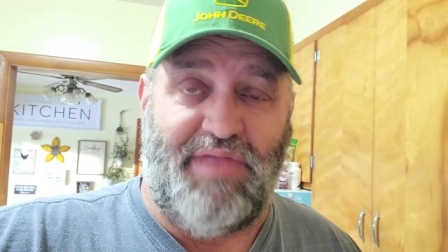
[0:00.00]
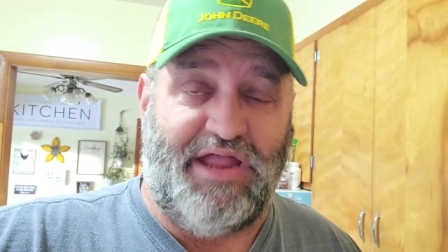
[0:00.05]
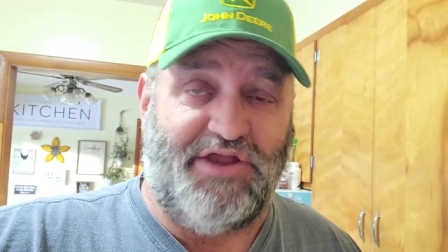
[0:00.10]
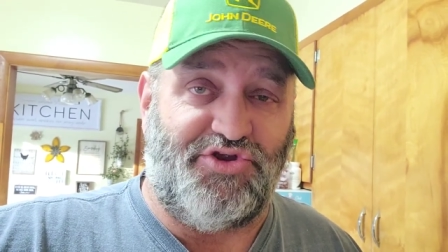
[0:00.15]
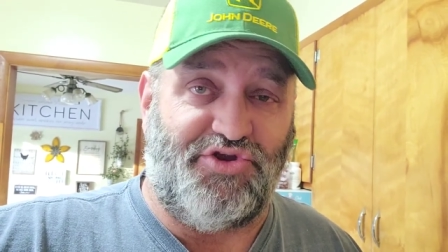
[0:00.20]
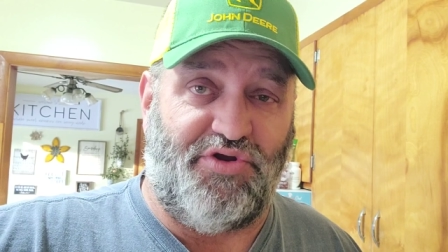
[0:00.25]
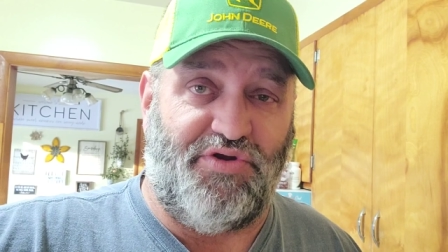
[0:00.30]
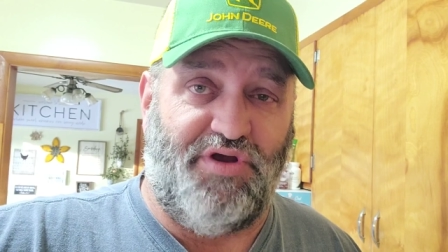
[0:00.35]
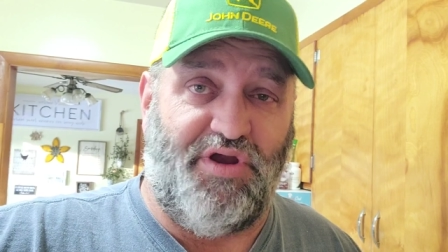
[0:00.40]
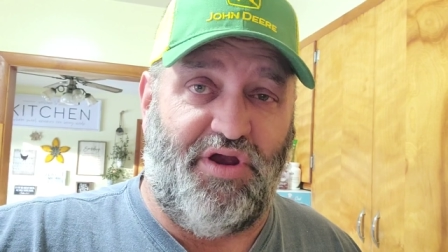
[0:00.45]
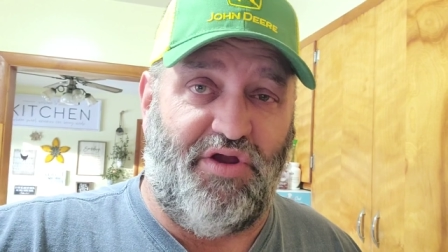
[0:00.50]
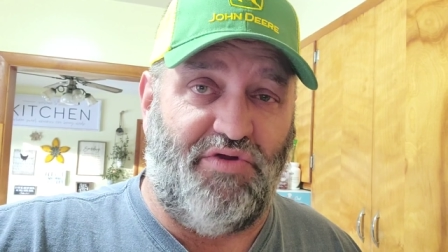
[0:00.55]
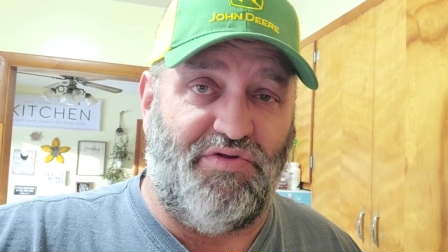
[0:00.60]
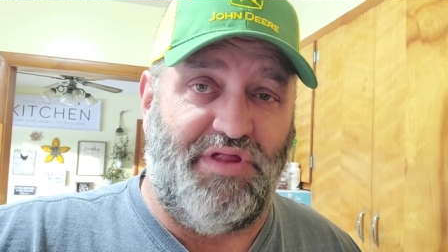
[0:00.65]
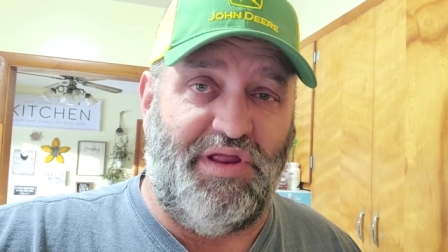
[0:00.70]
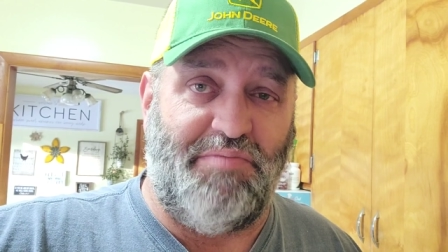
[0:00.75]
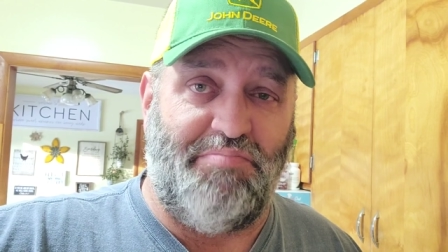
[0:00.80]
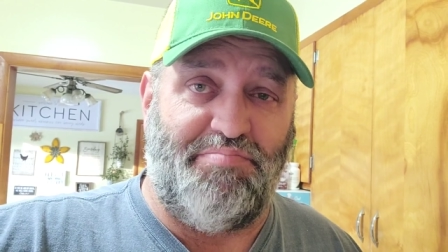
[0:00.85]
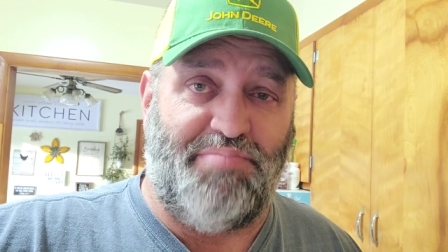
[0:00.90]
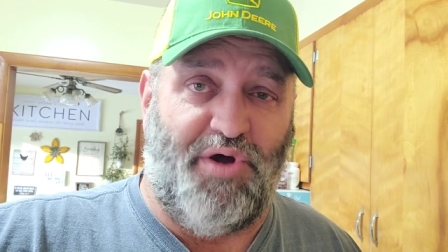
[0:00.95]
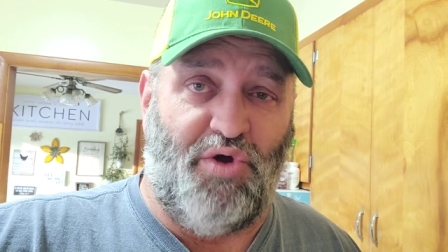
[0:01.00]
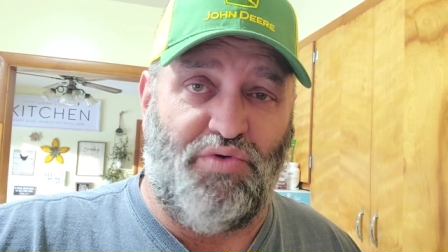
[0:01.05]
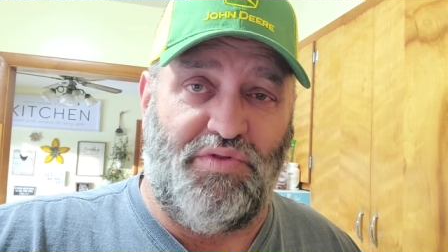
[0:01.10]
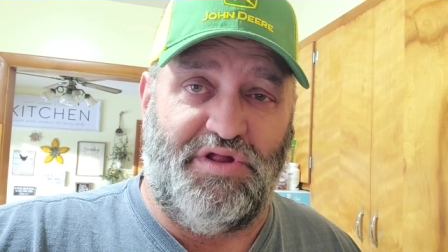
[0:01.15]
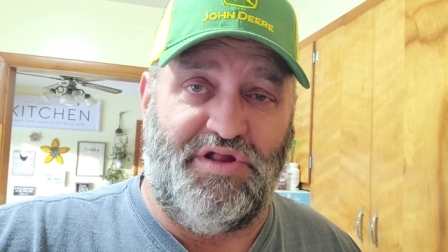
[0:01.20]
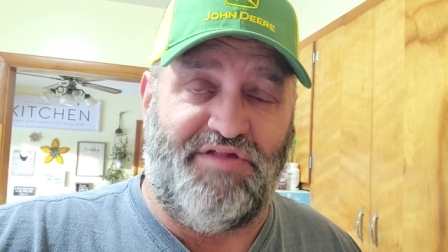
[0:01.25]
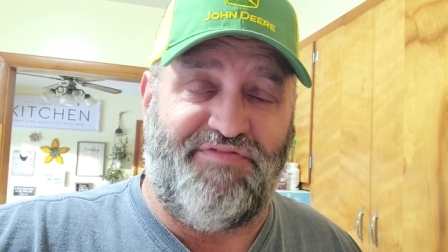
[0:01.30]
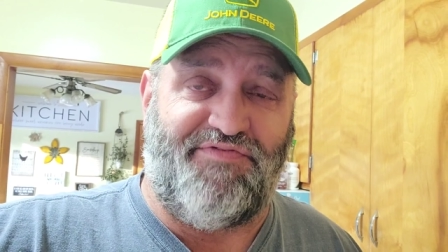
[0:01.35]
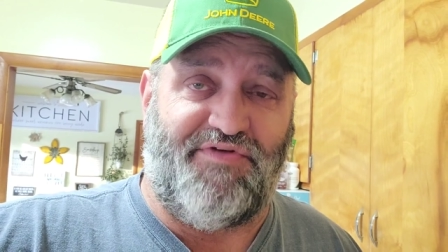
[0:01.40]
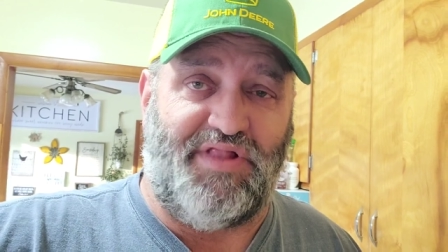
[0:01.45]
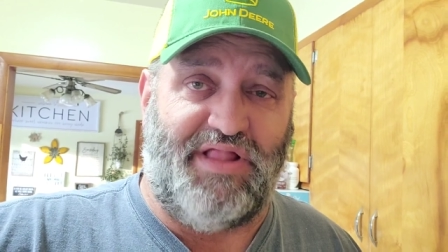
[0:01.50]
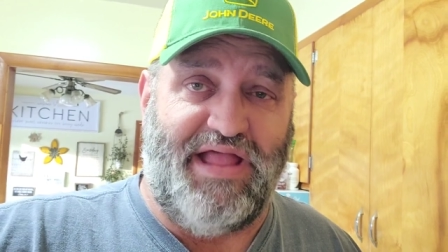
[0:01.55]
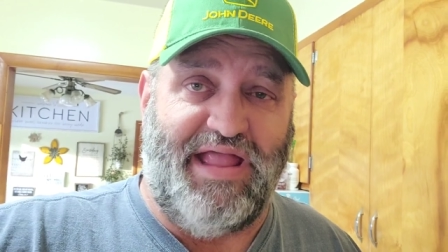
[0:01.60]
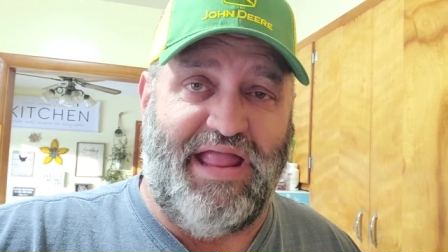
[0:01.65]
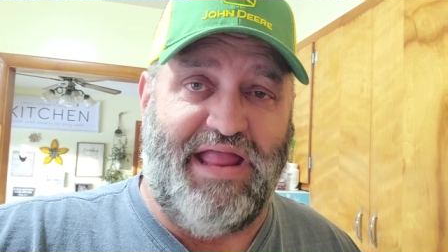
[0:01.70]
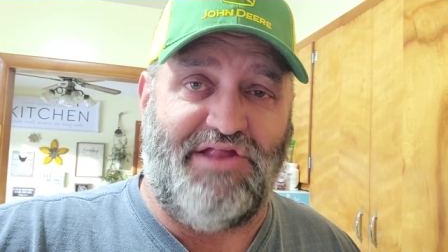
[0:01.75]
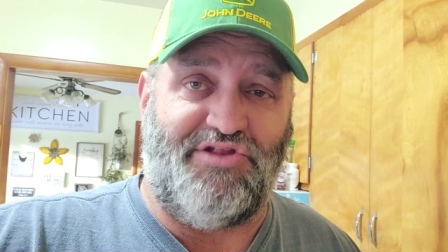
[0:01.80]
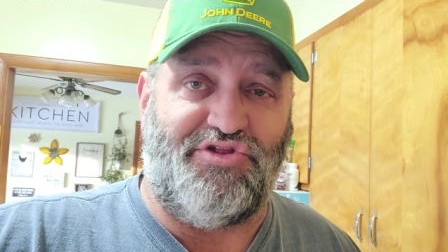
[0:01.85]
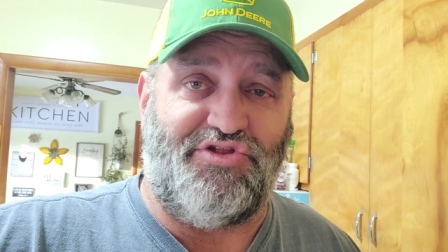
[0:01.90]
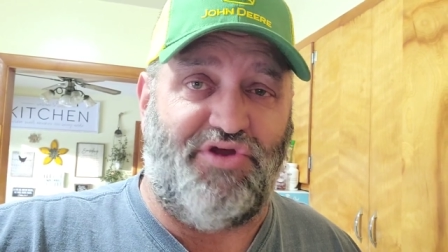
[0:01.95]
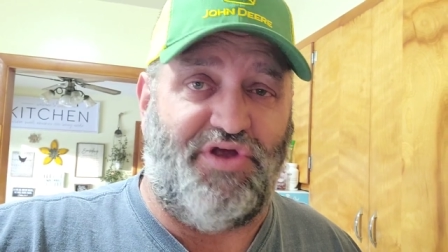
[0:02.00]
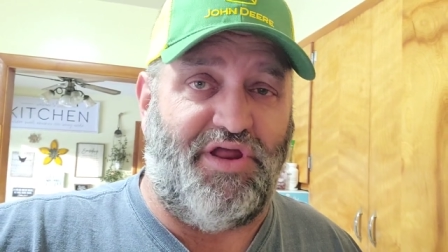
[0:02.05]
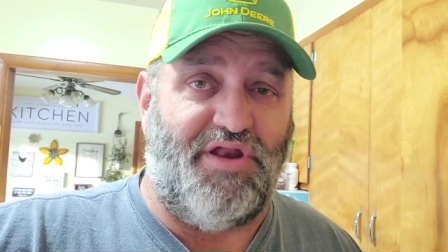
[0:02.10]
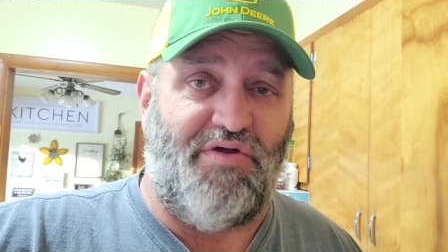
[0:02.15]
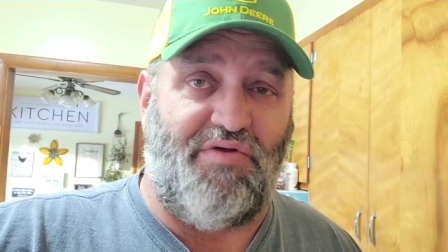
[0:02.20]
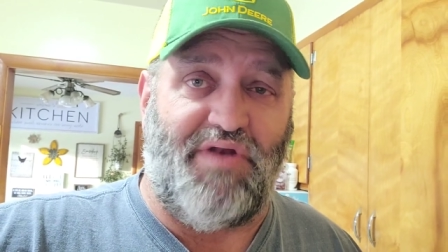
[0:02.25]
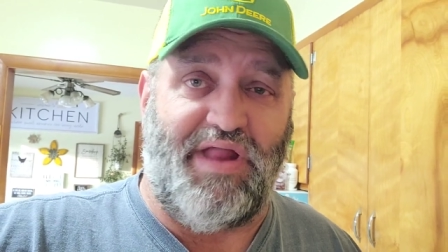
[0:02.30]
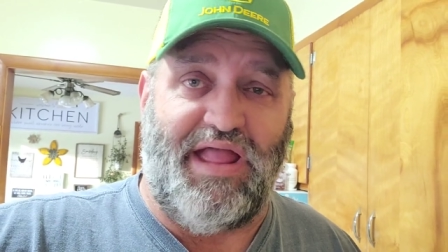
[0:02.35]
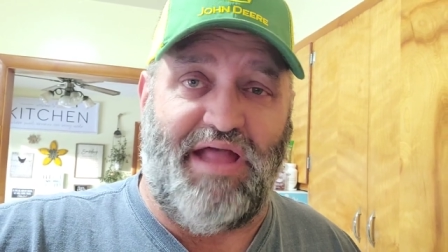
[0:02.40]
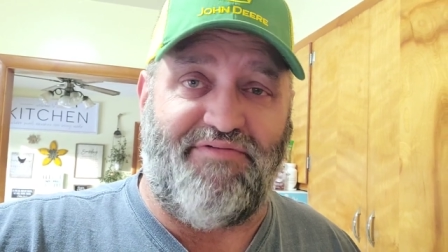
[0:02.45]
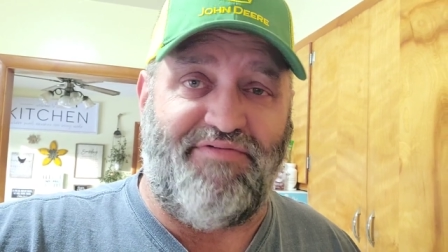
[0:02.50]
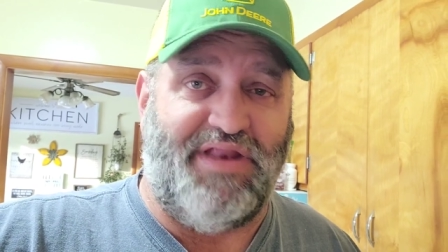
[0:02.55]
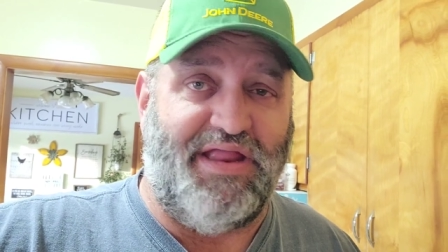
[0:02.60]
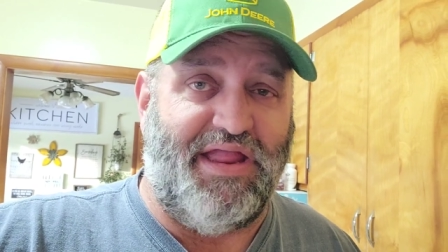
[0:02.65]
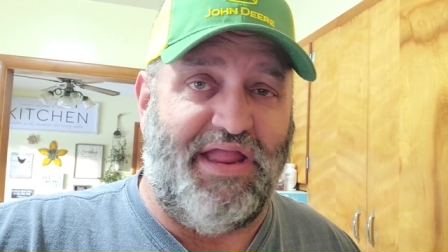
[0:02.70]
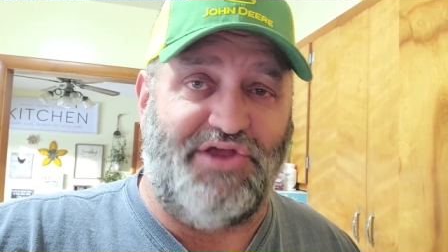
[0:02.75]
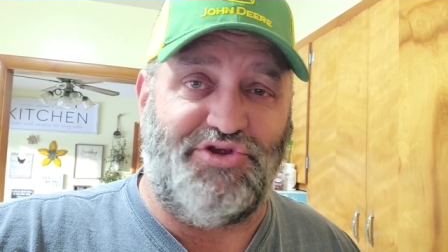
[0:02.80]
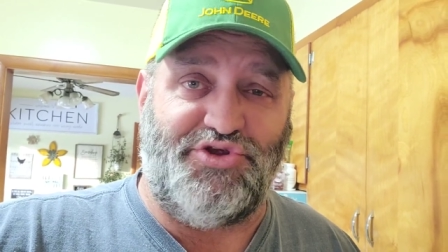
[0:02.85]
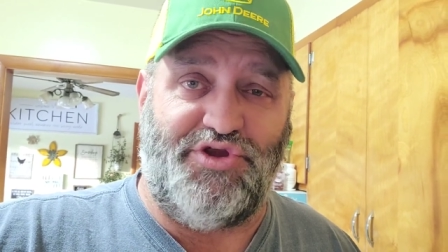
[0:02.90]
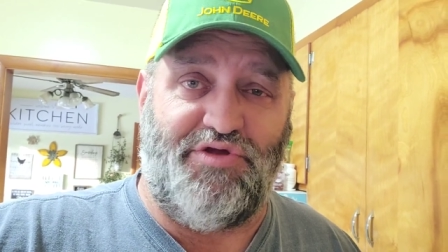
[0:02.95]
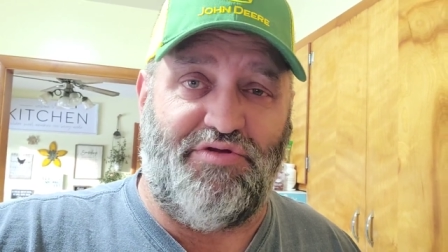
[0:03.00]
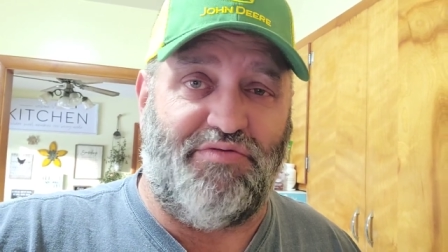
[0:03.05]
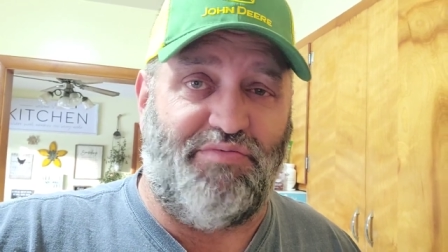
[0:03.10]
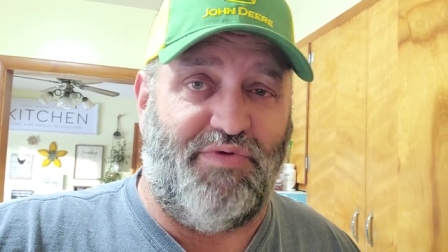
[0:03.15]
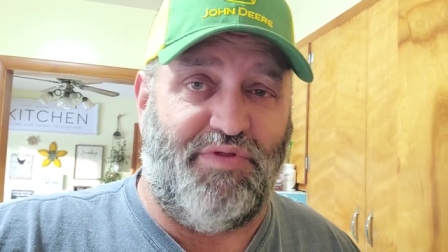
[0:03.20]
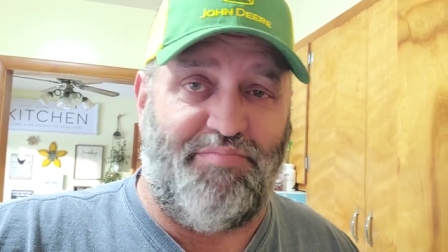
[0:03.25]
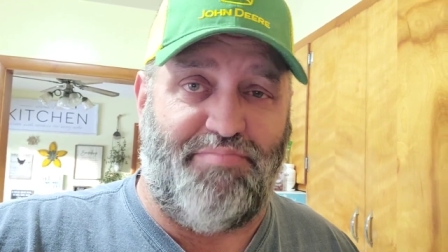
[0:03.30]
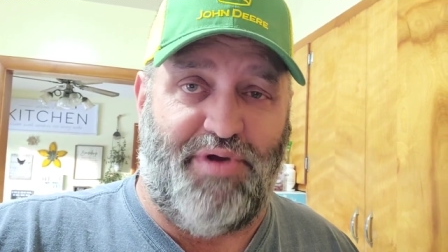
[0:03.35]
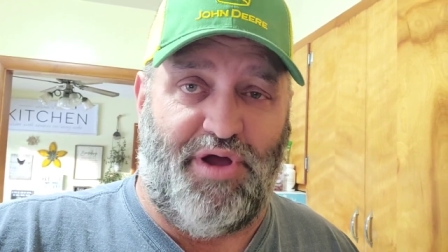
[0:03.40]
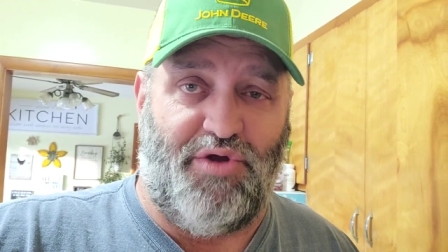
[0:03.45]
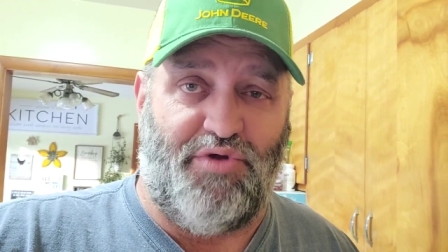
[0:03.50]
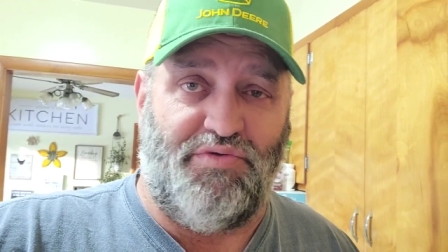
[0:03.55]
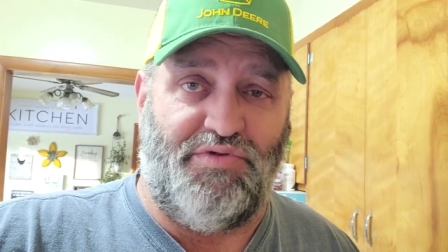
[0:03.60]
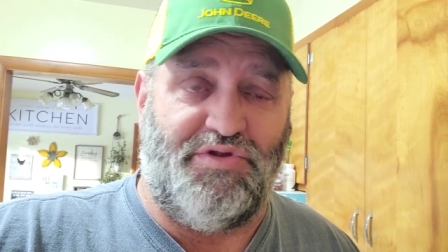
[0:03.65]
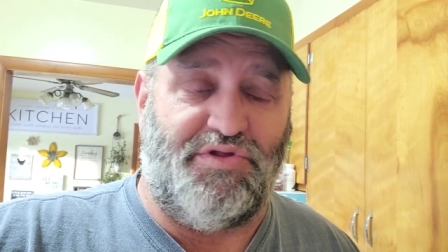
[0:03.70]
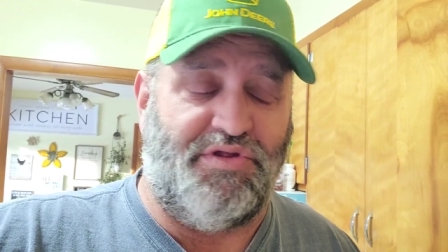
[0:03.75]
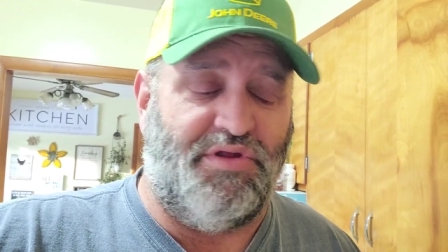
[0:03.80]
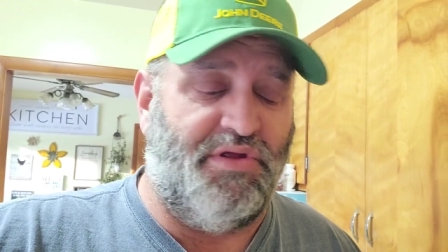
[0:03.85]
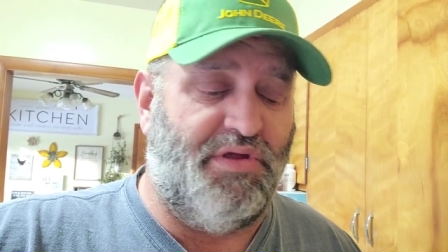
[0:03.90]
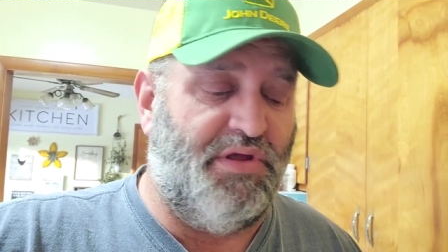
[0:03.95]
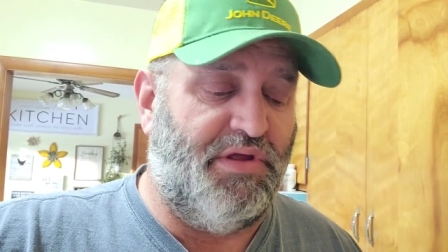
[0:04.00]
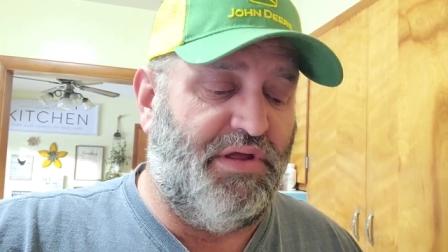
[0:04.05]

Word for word: Make sure you're using boneless fillets so you don't have any issues with bones